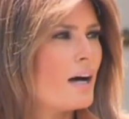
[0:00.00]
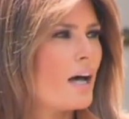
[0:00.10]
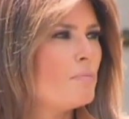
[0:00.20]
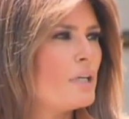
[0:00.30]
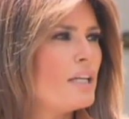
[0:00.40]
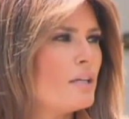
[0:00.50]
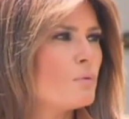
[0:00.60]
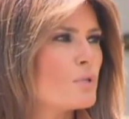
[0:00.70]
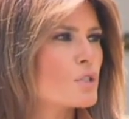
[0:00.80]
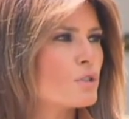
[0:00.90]
I
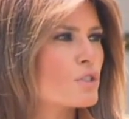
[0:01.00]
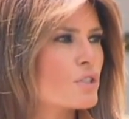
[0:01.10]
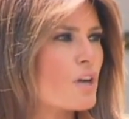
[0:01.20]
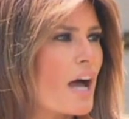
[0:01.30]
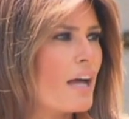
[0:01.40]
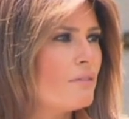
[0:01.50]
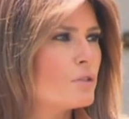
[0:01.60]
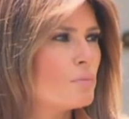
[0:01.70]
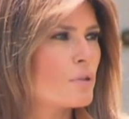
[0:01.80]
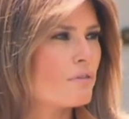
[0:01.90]
believe we should strive
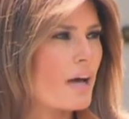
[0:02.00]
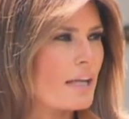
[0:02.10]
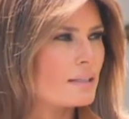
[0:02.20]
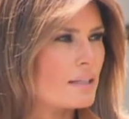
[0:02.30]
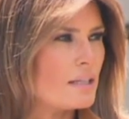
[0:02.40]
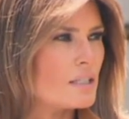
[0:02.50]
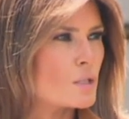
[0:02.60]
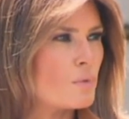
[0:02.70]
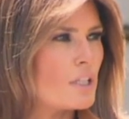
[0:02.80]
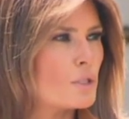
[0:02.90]
to provide
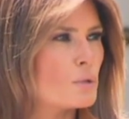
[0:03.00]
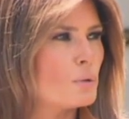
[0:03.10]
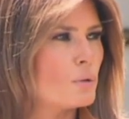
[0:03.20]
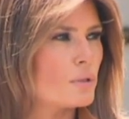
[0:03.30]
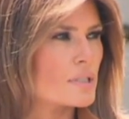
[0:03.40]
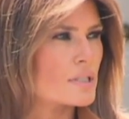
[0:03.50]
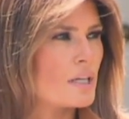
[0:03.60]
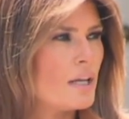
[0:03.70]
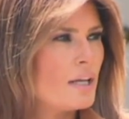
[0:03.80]
kids with the tools